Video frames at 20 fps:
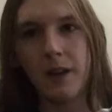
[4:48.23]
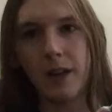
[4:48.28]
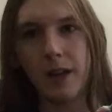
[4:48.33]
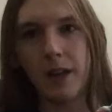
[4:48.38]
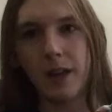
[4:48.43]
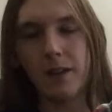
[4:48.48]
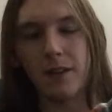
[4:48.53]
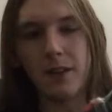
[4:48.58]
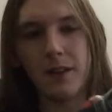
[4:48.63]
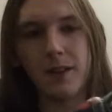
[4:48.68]

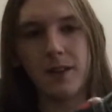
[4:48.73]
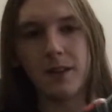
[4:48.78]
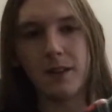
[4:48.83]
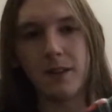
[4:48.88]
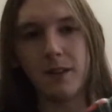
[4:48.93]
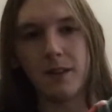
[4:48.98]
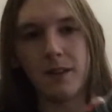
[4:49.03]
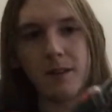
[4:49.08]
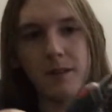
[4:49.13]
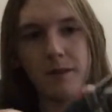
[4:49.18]
you get this
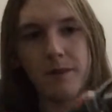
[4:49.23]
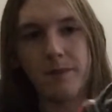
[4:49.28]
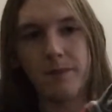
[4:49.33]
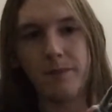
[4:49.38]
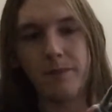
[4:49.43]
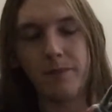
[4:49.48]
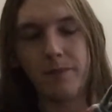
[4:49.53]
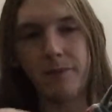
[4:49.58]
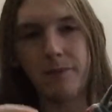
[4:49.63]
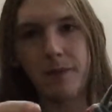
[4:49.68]
uh,
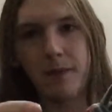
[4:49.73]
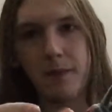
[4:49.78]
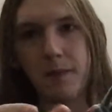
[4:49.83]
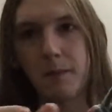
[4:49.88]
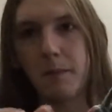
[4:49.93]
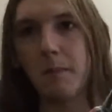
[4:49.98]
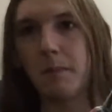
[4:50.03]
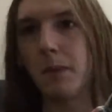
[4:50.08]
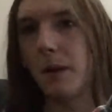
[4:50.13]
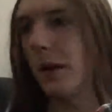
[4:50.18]

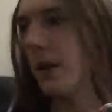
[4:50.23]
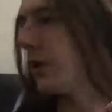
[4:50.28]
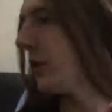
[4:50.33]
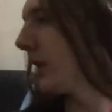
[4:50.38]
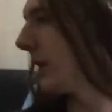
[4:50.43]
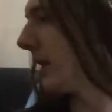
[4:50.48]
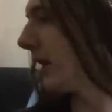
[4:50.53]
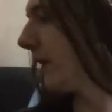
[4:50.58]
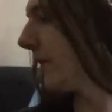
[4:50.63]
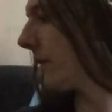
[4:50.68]

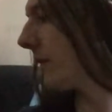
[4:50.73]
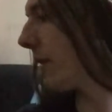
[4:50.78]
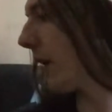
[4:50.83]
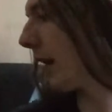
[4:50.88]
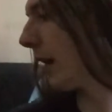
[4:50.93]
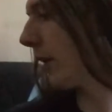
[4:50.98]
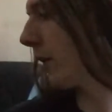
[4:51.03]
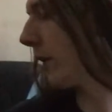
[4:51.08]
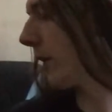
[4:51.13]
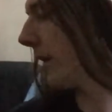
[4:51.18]
plushy
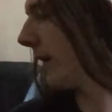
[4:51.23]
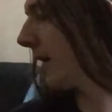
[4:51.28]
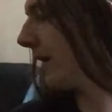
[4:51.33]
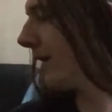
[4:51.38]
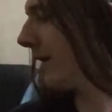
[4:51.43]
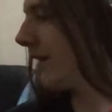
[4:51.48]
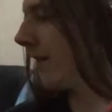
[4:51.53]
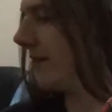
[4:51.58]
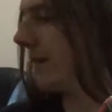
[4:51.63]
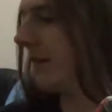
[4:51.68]
frag grenade.